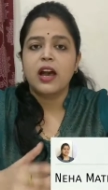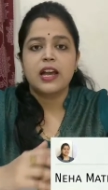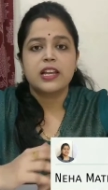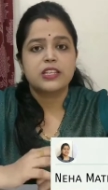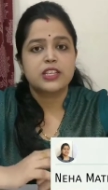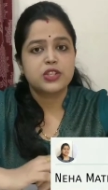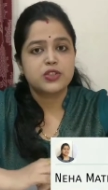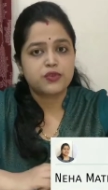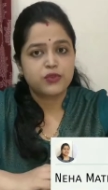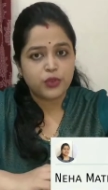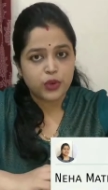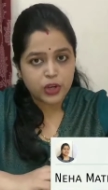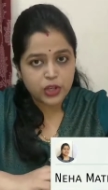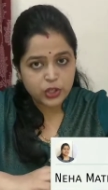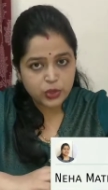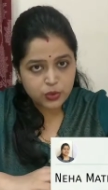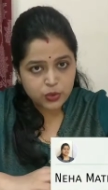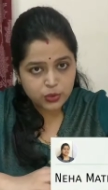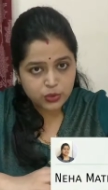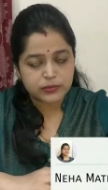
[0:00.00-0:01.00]
I just
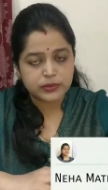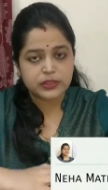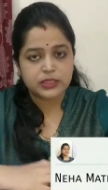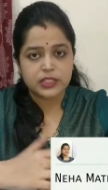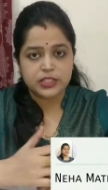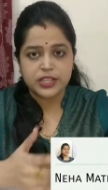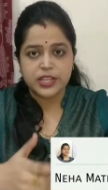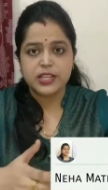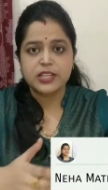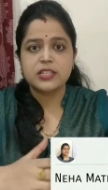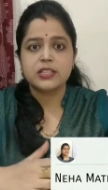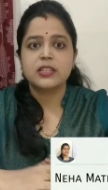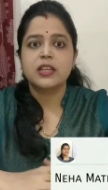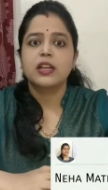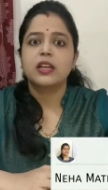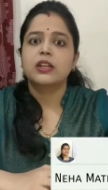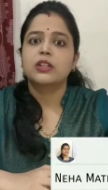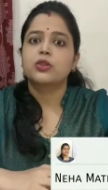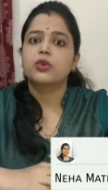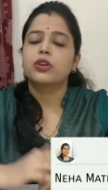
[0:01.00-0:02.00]
want to suggest
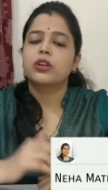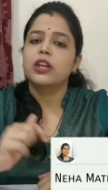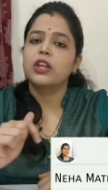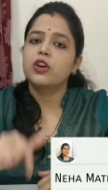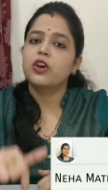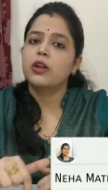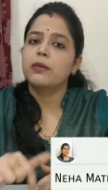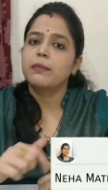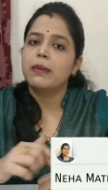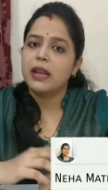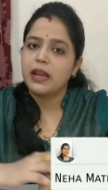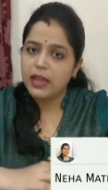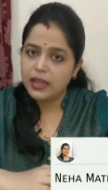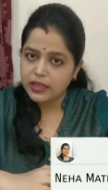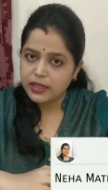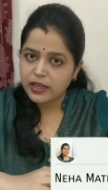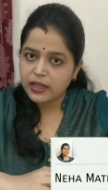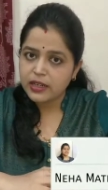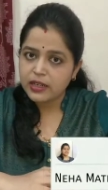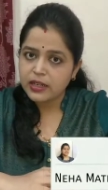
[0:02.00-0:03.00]
to click on bell
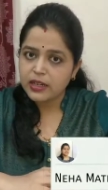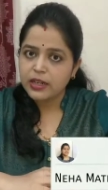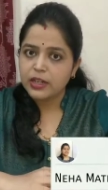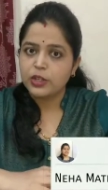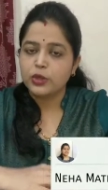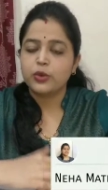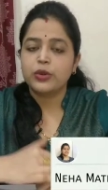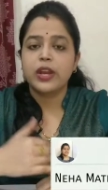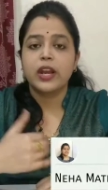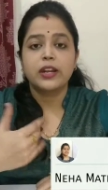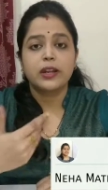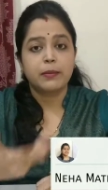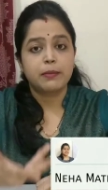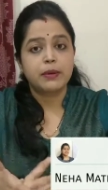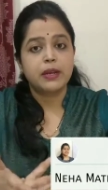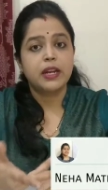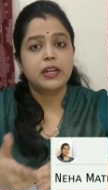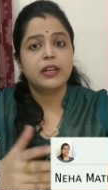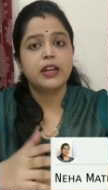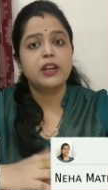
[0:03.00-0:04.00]
icon to get
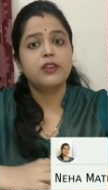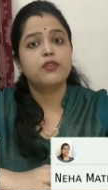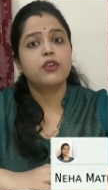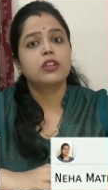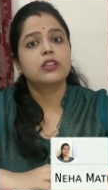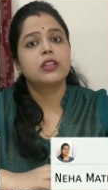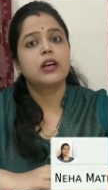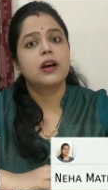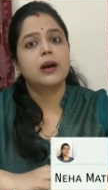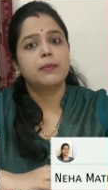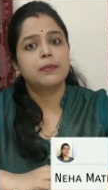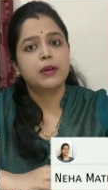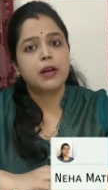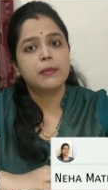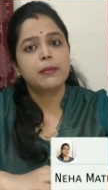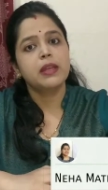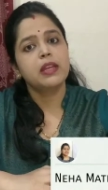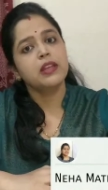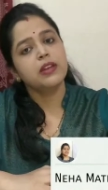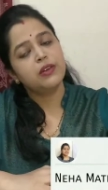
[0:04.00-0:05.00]
updated for the
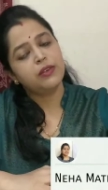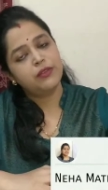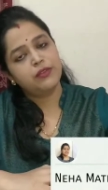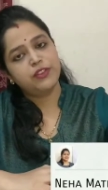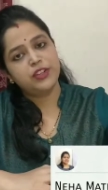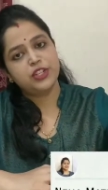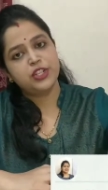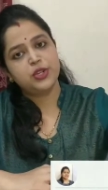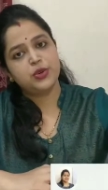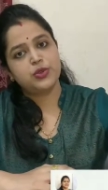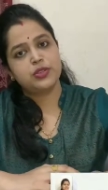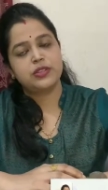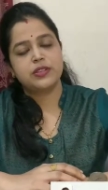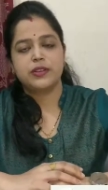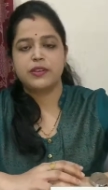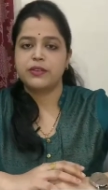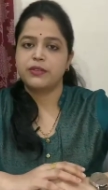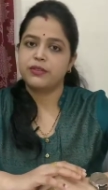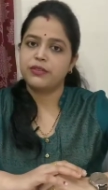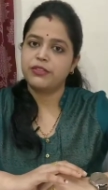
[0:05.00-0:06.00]
upcoming
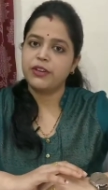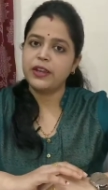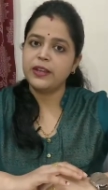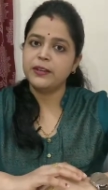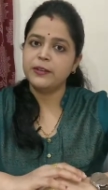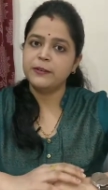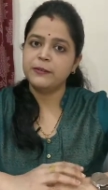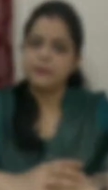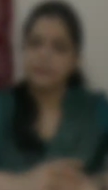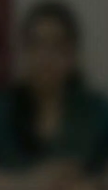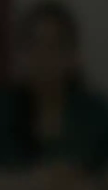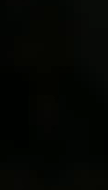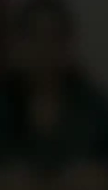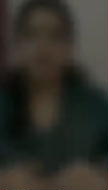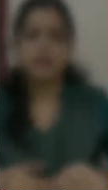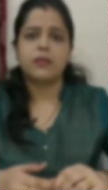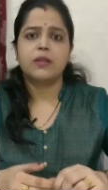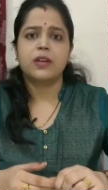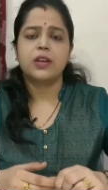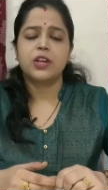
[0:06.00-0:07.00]
videos. Fine.
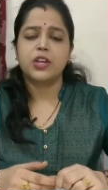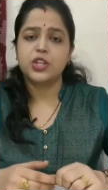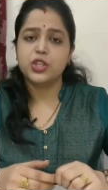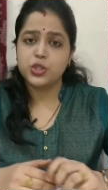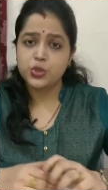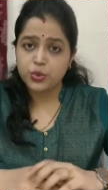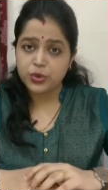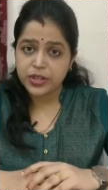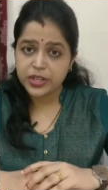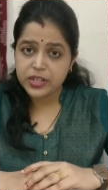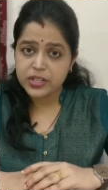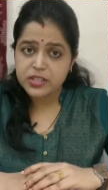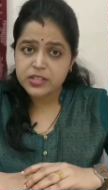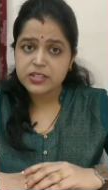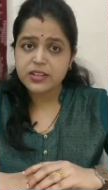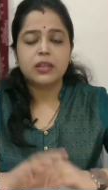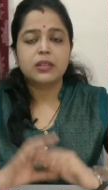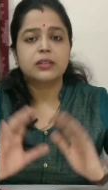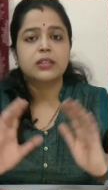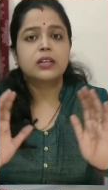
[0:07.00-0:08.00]

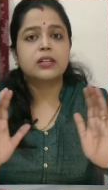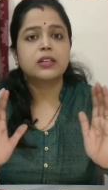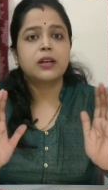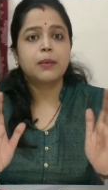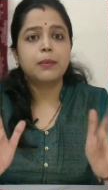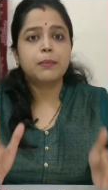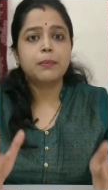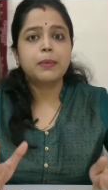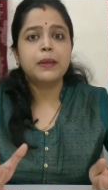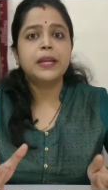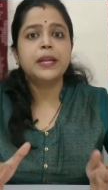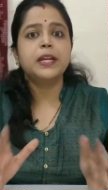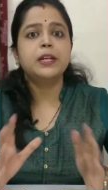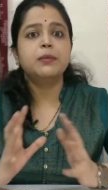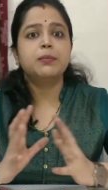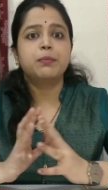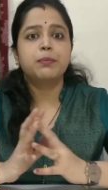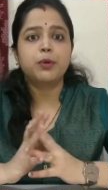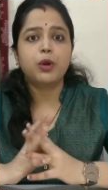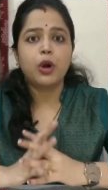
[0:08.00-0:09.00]
Students, the
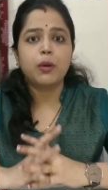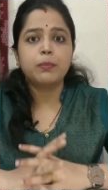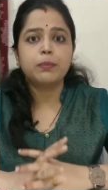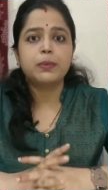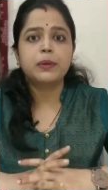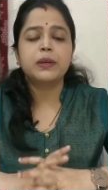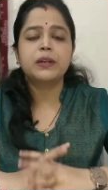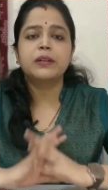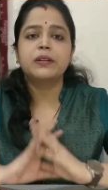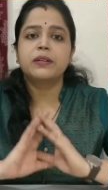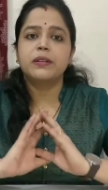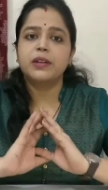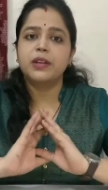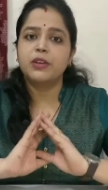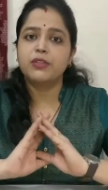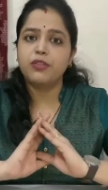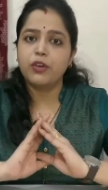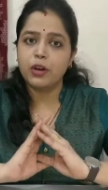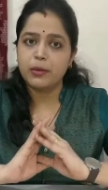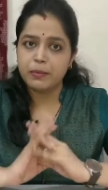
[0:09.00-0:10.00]
complete proper
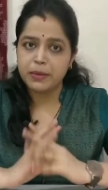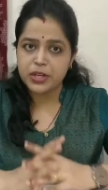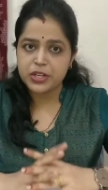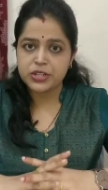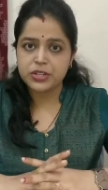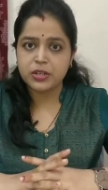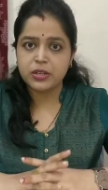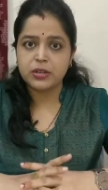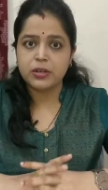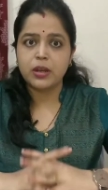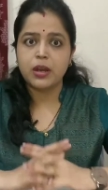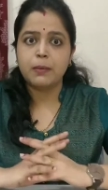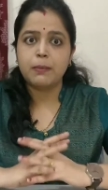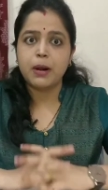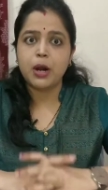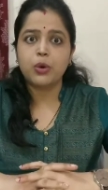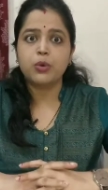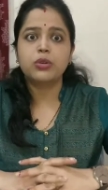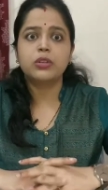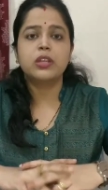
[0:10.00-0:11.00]
information
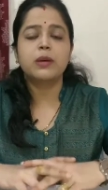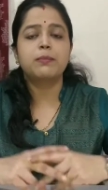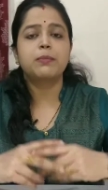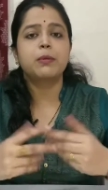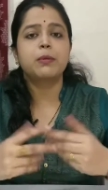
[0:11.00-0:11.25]
about the